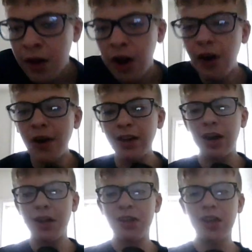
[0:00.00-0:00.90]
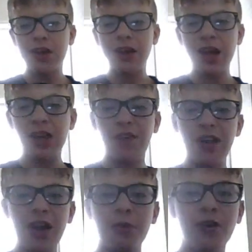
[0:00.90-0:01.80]
Alright guys, in today's
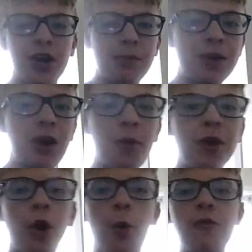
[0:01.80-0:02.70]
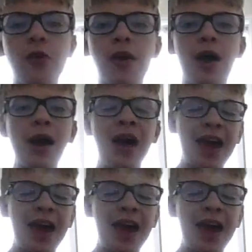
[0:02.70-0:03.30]
video we're going to be going over